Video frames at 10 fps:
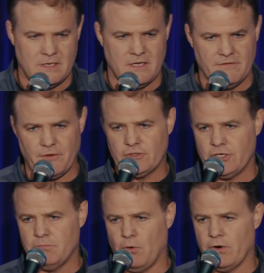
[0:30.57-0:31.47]
If there's an
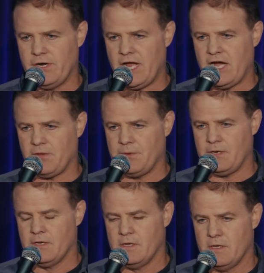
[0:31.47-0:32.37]
important
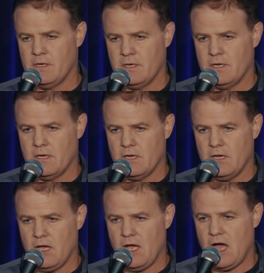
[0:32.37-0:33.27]
document,
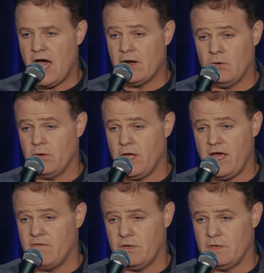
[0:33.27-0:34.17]
I don't
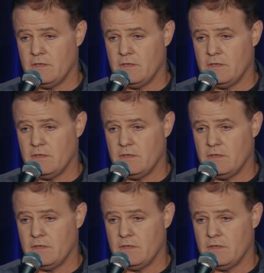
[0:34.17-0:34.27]
have it.